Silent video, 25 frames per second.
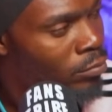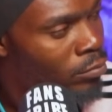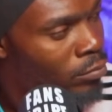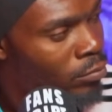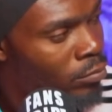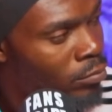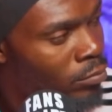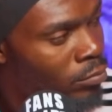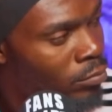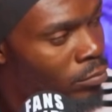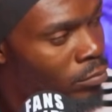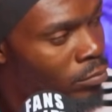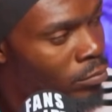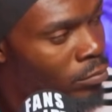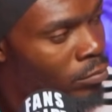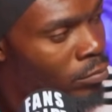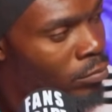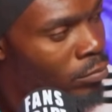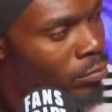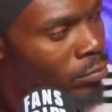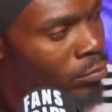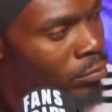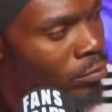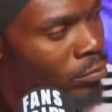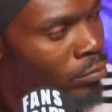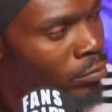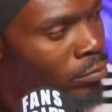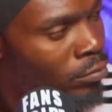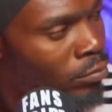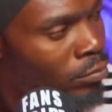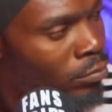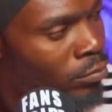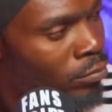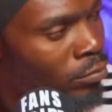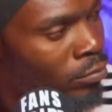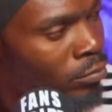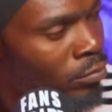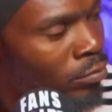
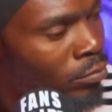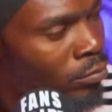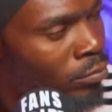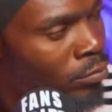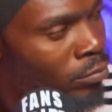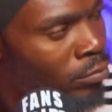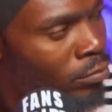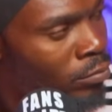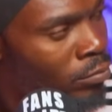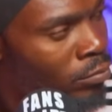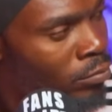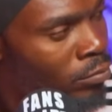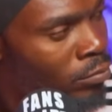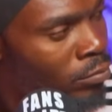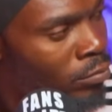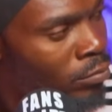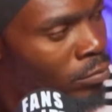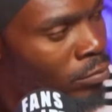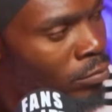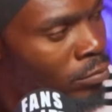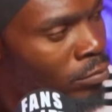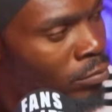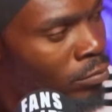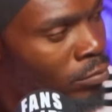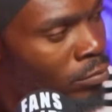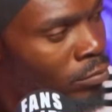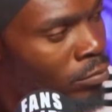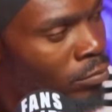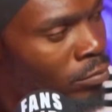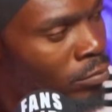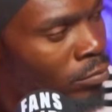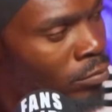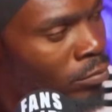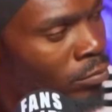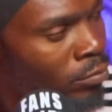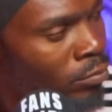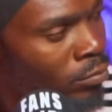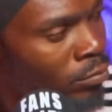
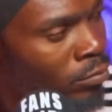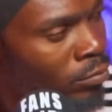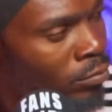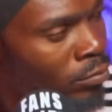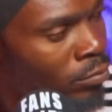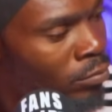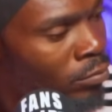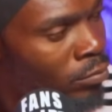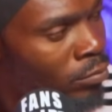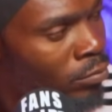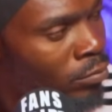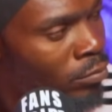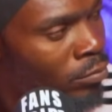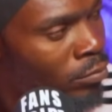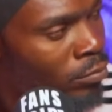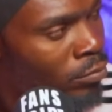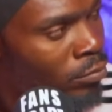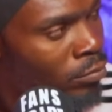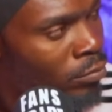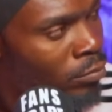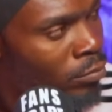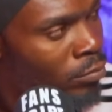(not speaking)